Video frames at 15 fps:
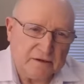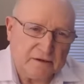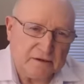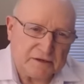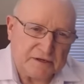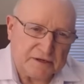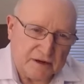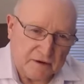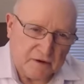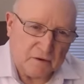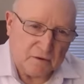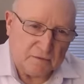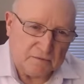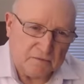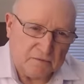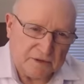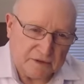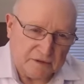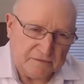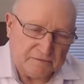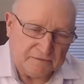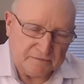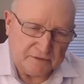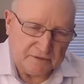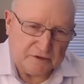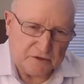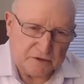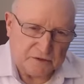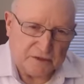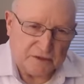to stay home with it
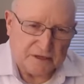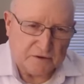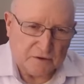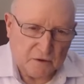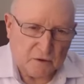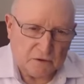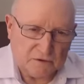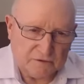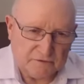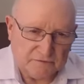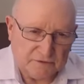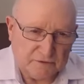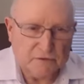because you had a cold or the flu,